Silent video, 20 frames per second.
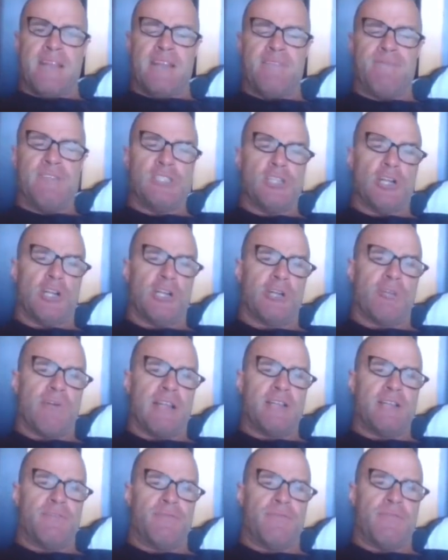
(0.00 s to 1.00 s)
And if he's not a
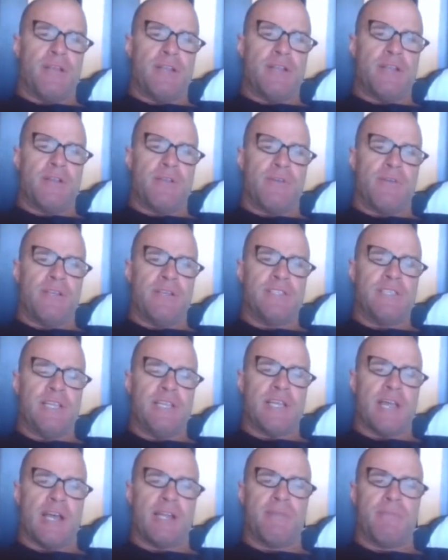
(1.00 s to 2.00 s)
great defender, is
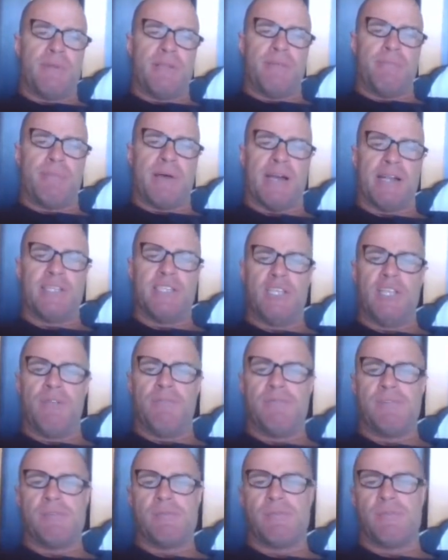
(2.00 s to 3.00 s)
he going to be
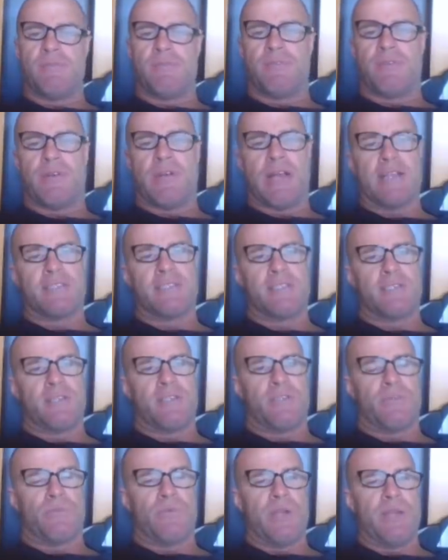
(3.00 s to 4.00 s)
punishing for us
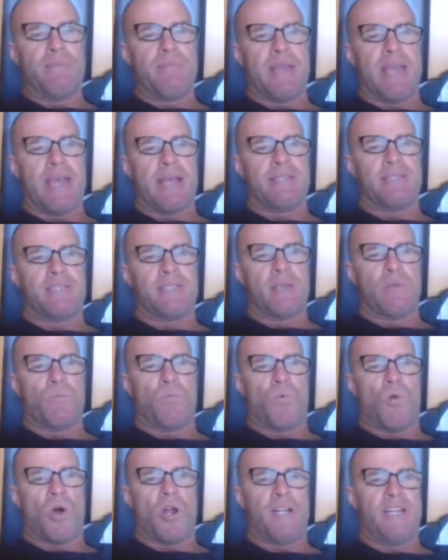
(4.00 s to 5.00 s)
on the rebound? So
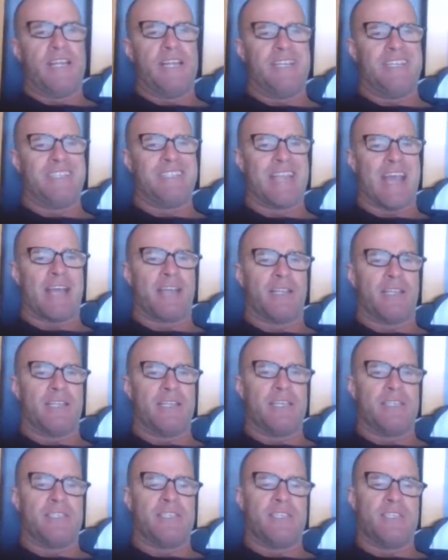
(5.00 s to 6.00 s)
what
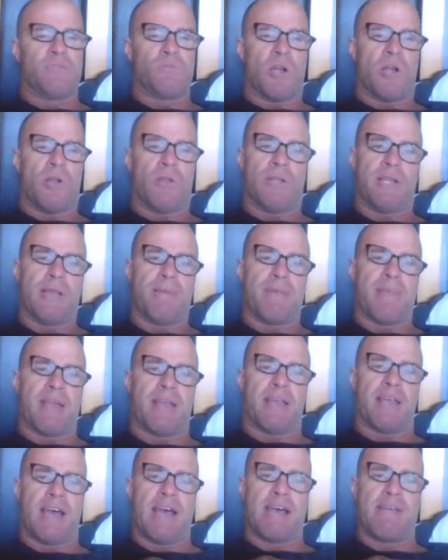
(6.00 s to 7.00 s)
exactly is his role in our
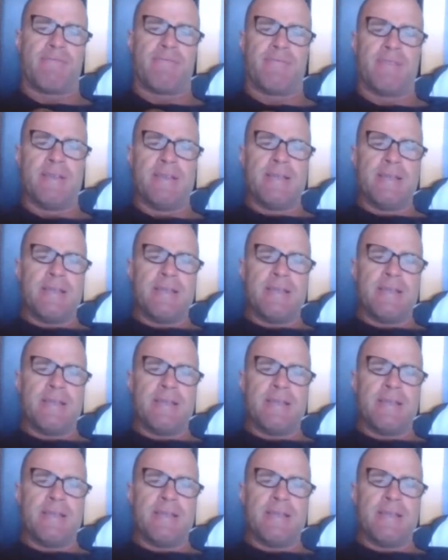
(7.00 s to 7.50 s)
back half